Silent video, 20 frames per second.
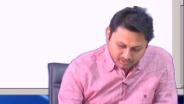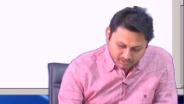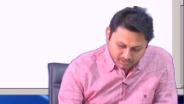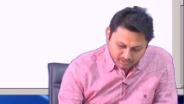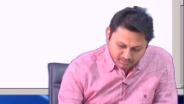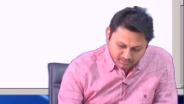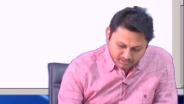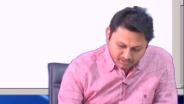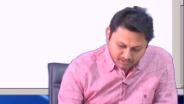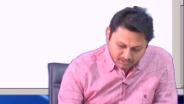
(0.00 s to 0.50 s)

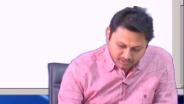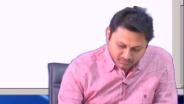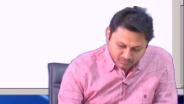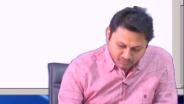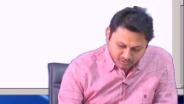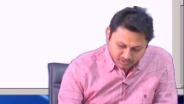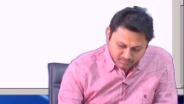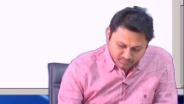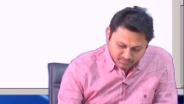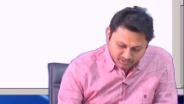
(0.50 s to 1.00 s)
then
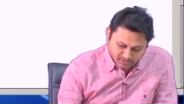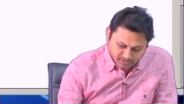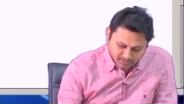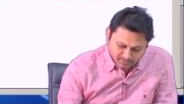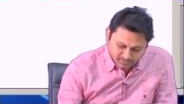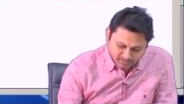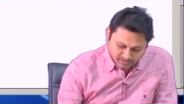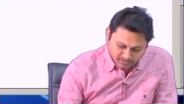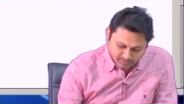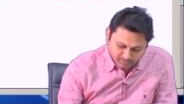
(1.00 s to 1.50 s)
n1
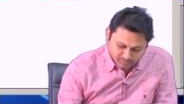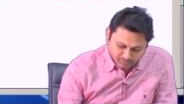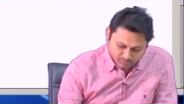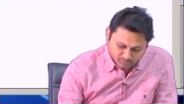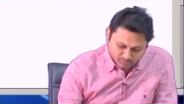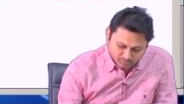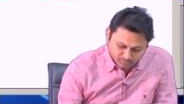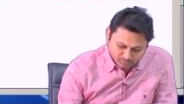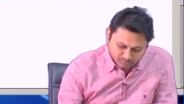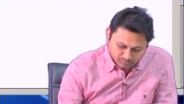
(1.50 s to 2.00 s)
minus n2.